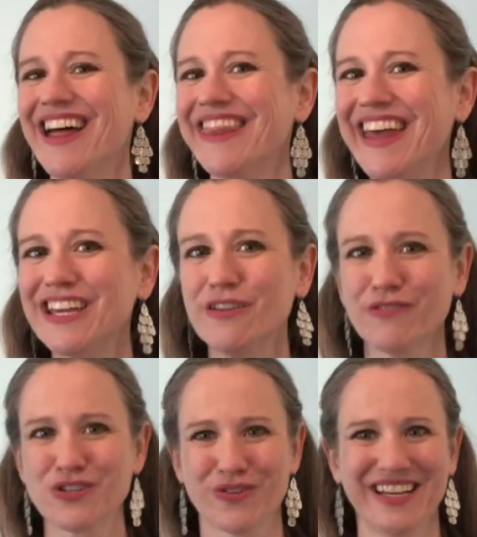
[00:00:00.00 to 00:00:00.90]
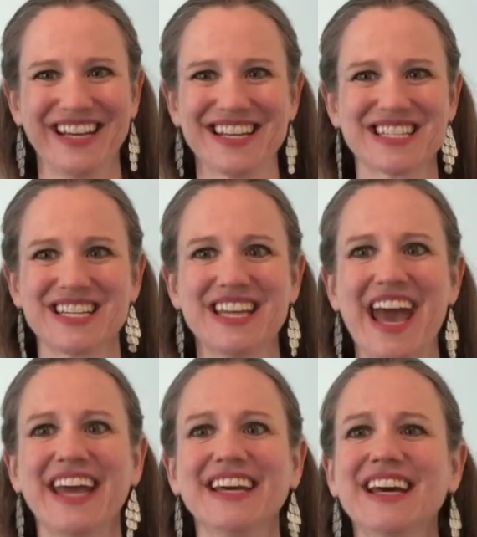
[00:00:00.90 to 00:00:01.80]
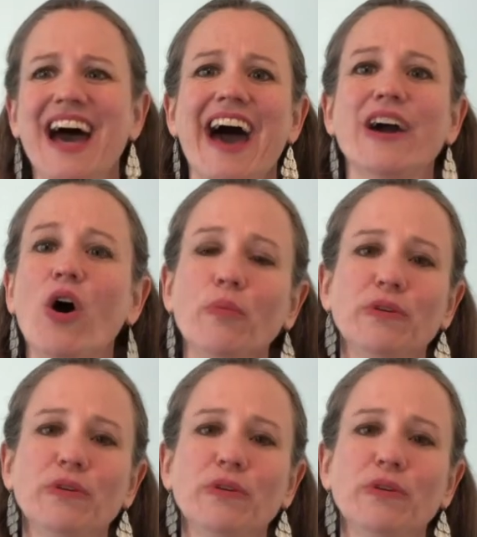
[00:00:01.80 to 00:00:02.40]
Thank you for joining us today. I hope